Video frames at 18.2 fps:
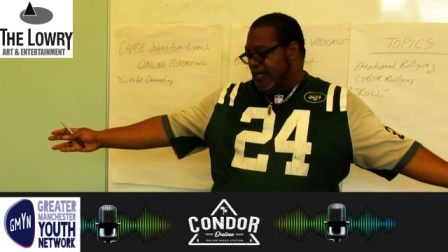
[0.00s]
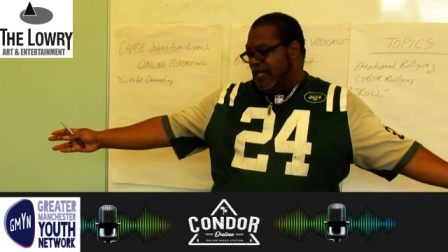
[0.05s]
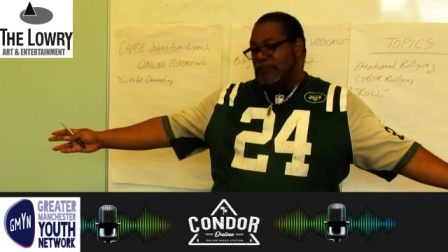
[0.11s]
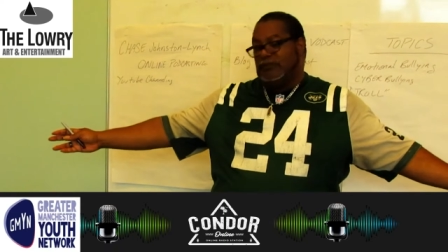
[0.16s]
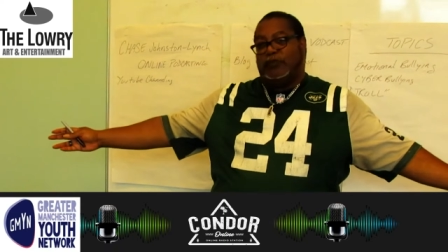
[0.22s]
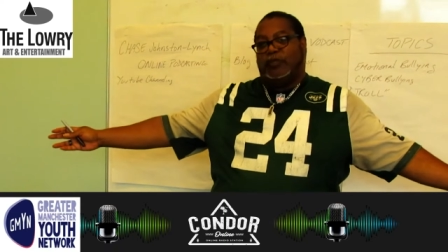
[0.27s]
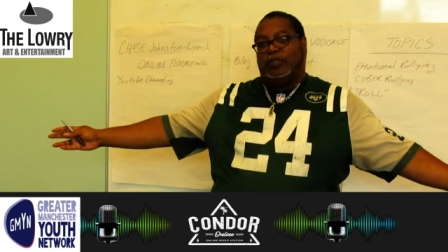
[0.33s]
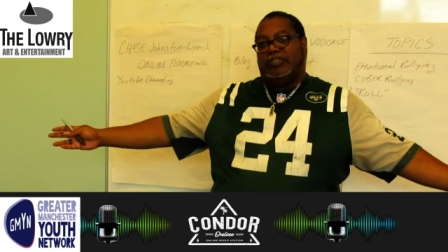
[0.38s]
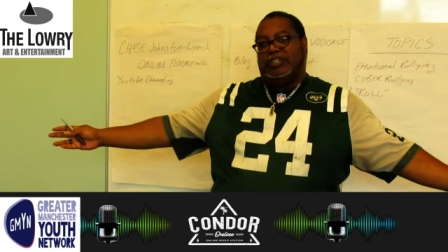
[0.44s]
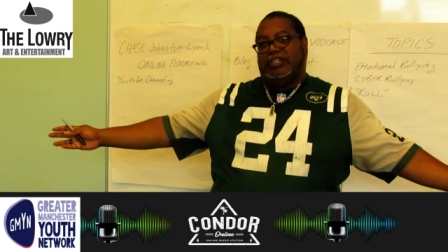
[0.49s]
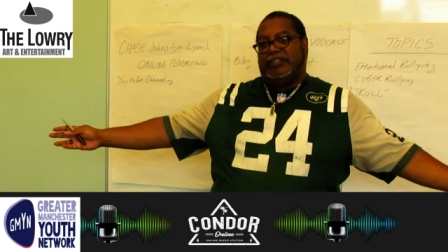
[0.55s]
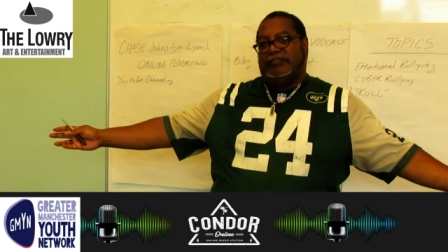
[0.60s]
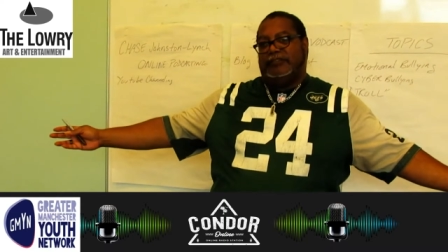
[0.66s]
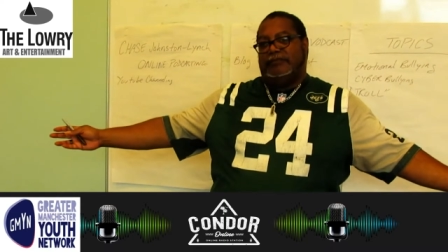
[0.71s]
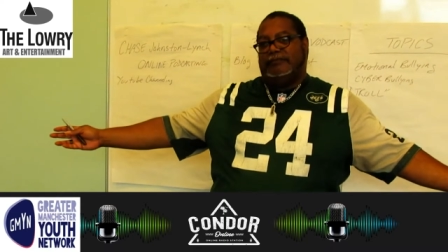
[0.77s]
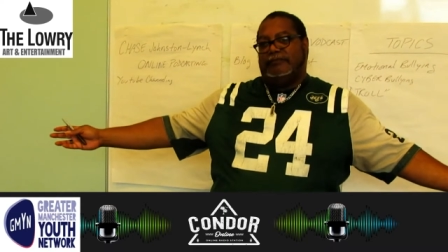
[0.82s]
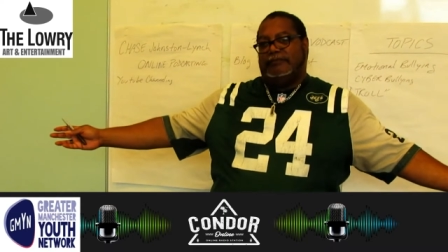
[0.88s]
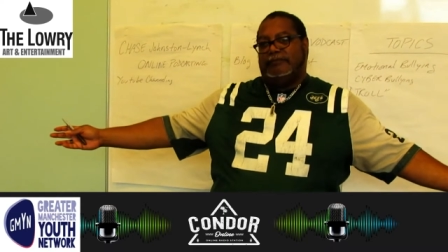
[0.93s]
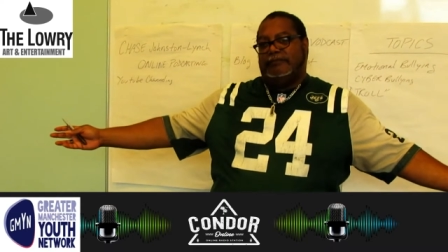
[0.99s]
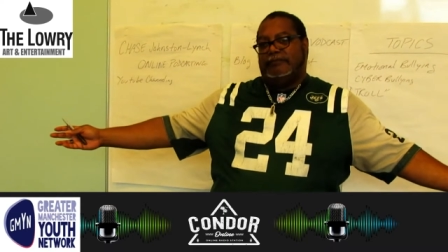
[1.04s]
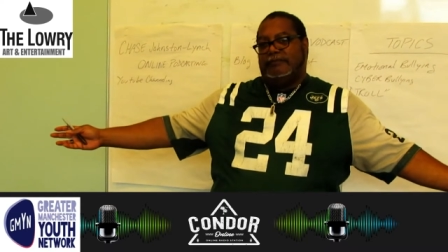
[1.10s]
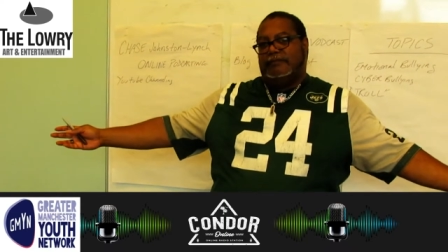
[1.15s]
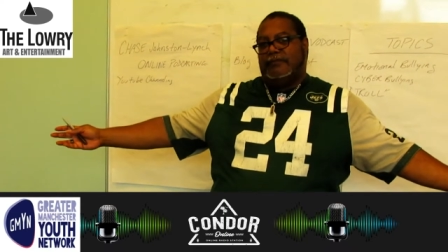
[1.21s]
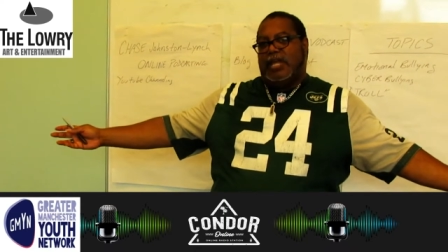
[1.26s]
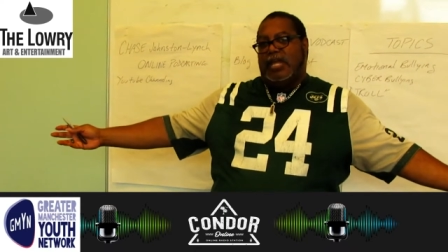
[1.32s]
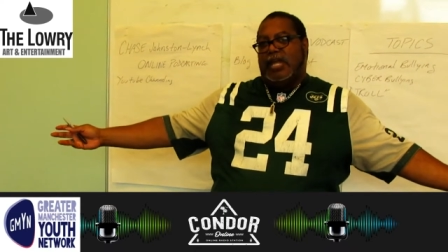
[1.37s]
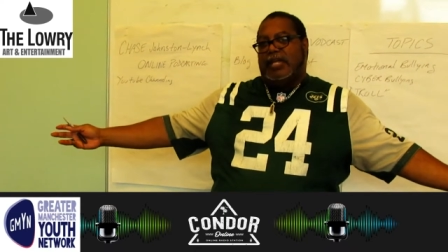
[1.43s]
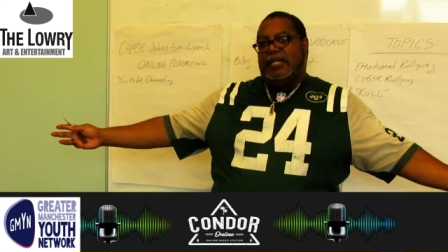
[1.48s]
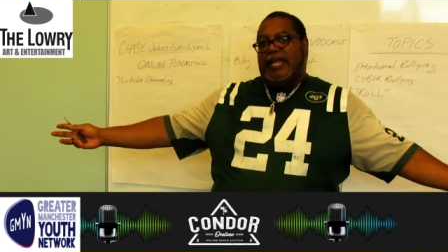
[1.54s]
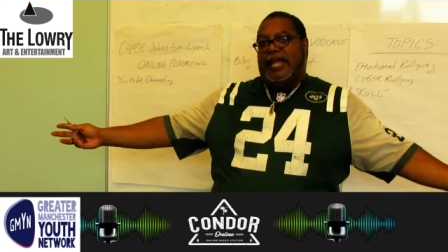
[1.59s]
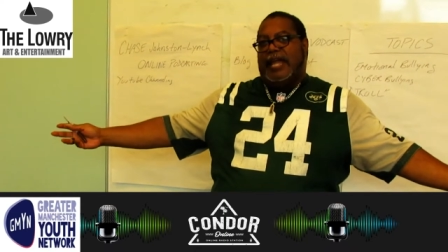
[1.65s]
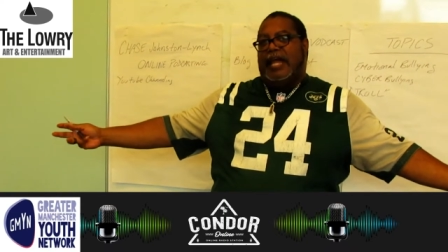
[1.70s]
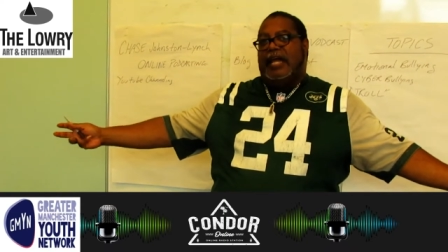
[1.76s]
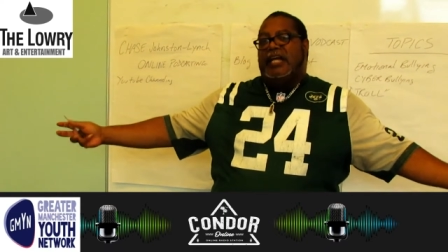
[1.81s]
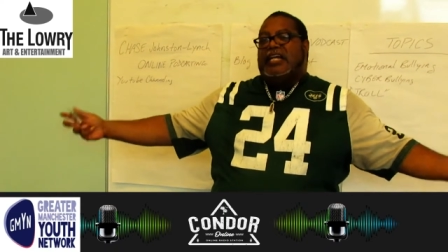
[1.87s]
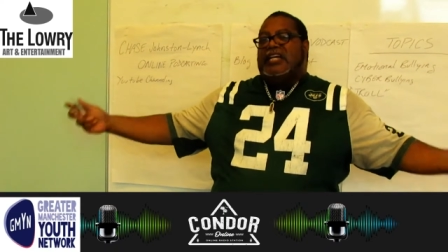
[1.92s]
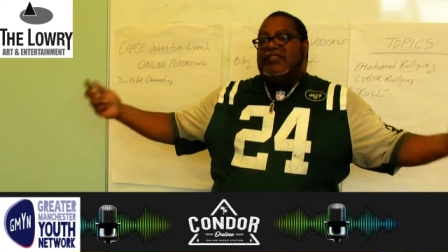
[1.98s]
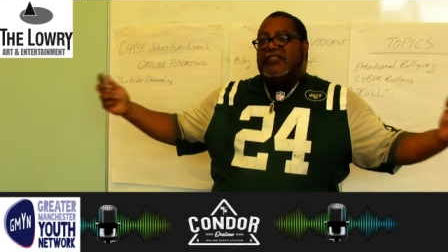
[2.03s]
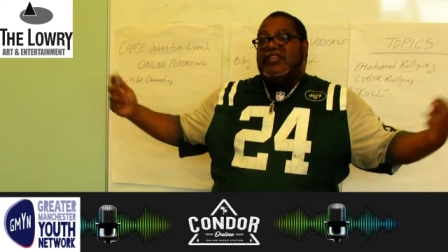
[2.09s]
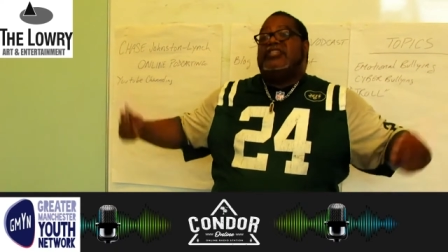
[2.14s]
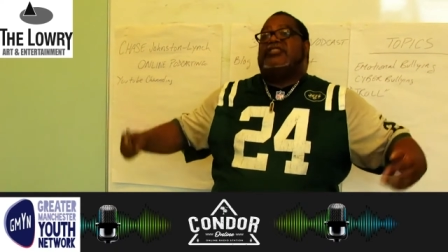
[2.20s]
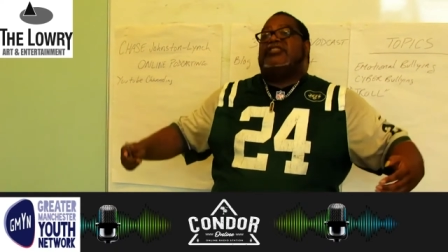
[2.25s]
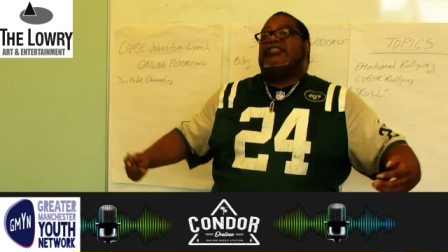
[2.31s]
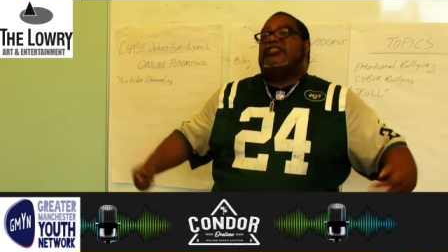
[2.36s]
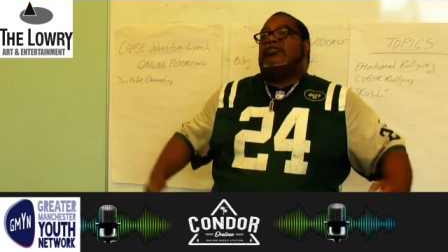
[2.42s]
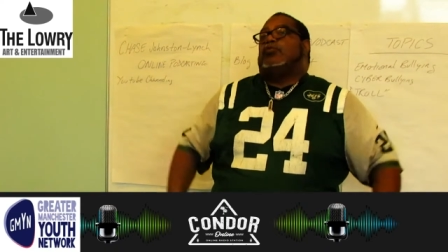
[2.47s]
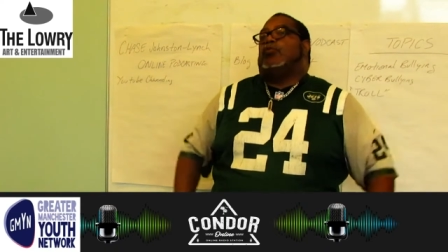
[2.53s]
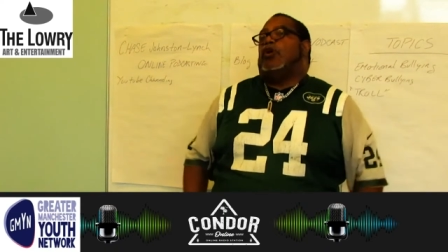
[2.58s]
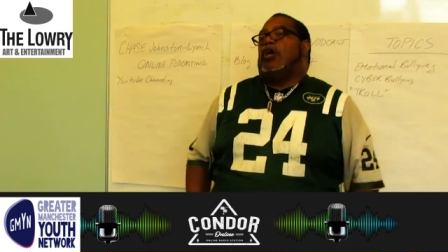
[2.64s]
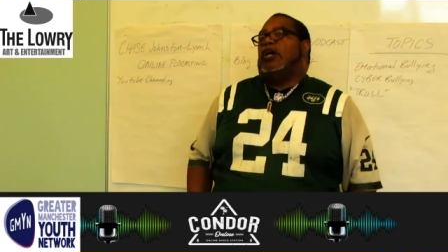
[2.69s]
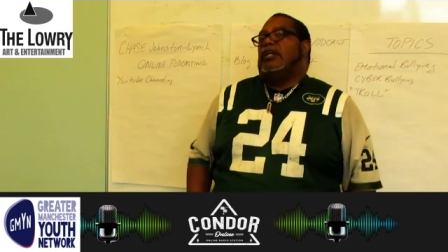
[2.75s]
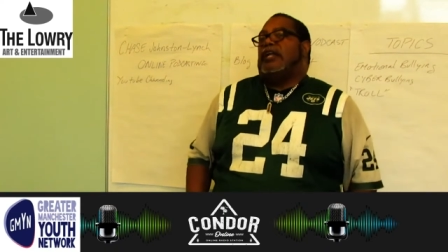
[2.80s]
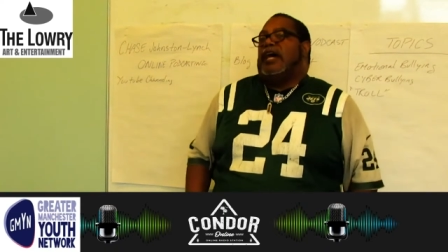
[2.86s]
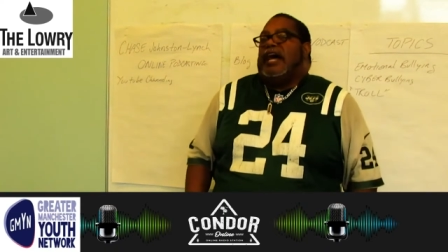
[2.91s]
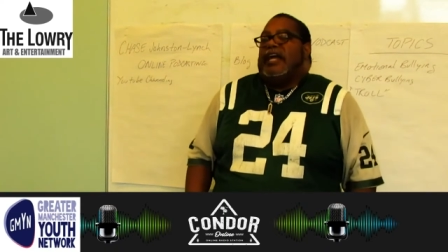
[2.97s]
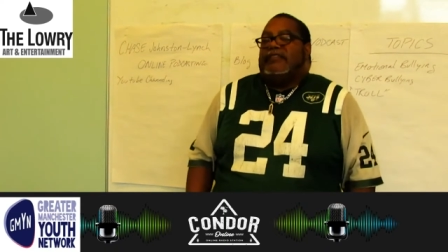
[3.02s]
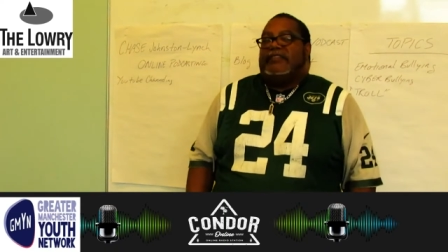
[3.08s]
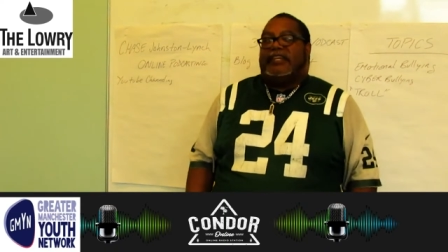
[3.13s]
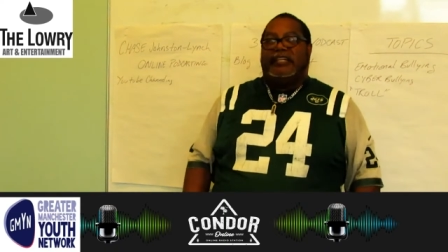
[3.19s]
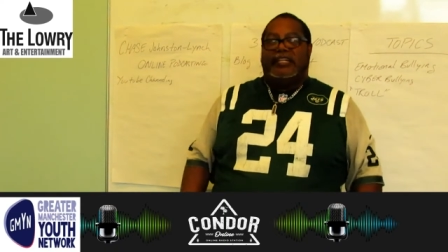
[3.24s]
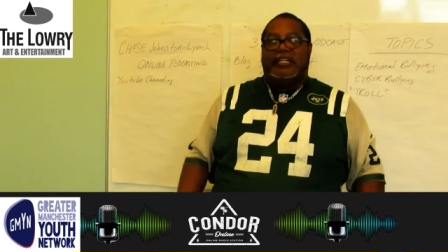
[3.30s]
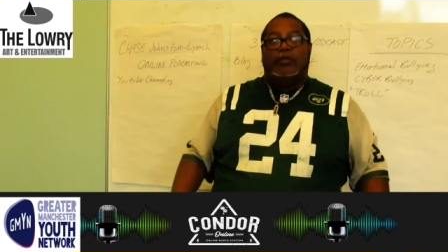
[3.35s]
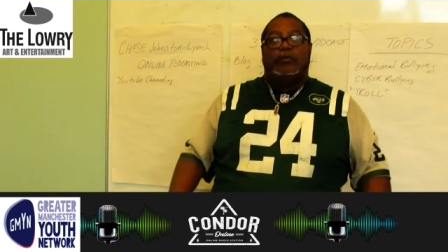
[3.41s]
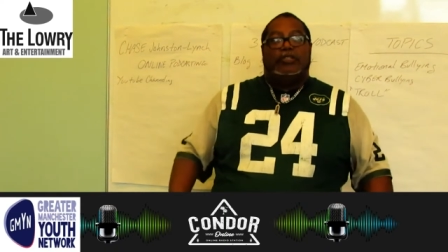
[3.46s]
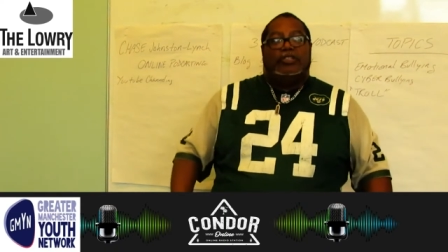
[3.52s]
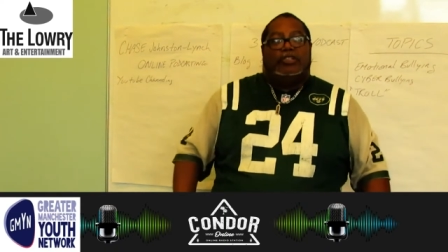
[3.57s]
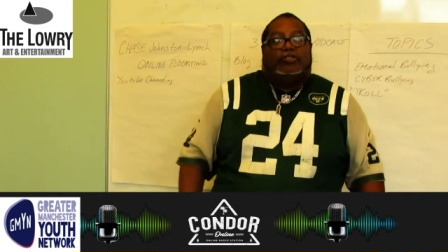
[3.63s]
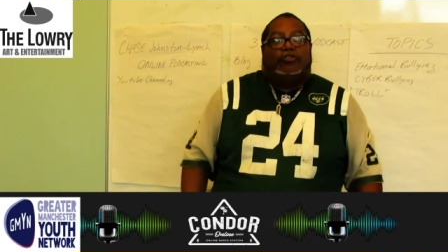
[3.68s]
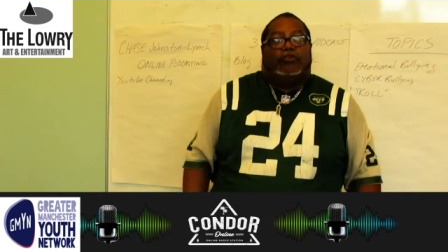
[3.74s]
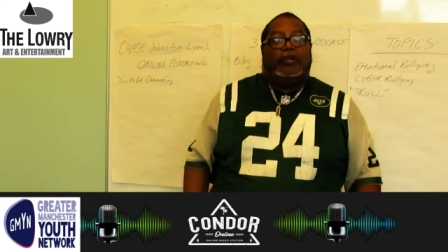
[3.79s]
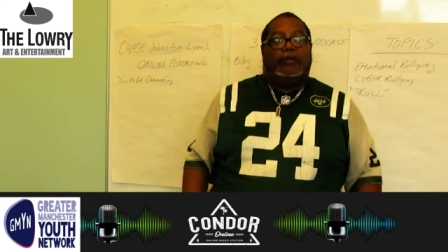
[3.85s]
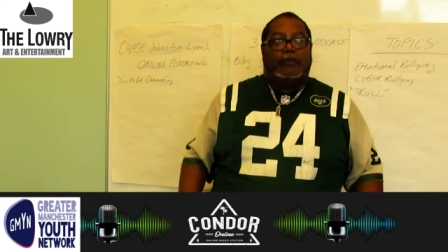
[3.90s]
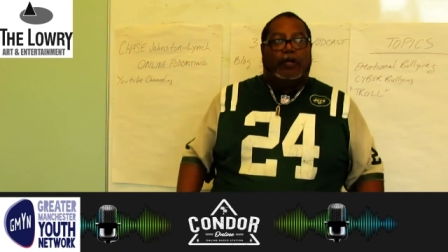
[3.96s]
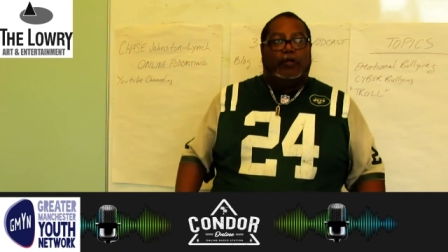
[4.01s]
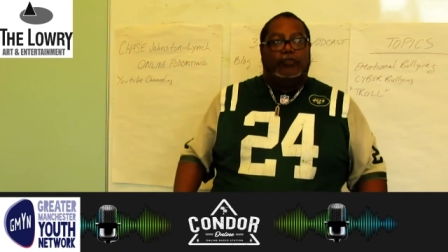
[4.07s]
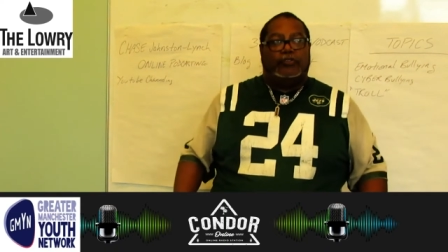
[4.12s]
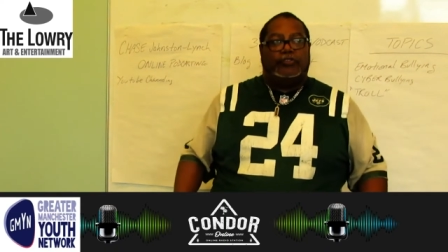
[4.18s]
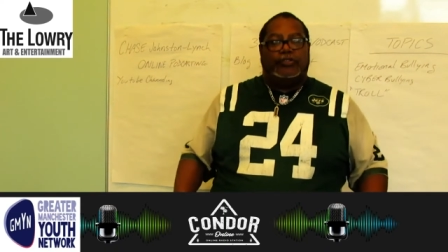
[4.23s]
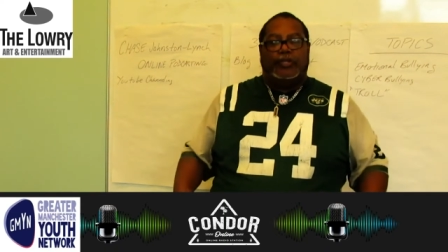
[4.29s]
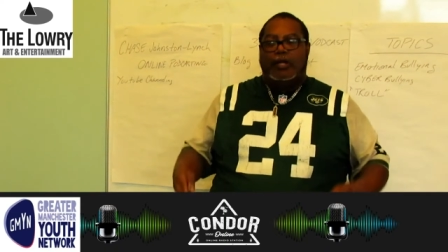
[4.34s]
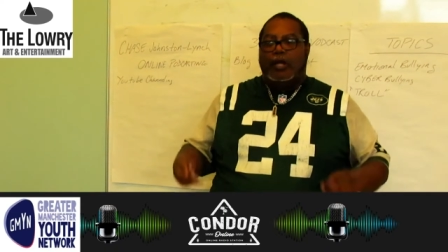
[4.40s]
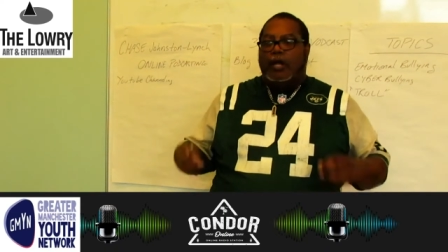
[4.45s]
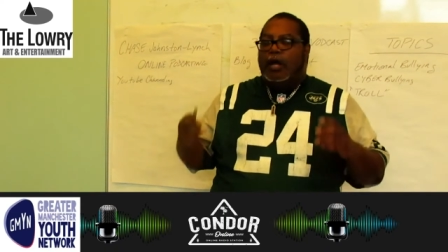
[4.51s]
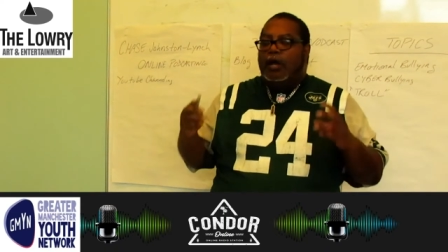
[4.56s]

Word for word: has four chairs. Yeah? This is the one I think you would enjoy most.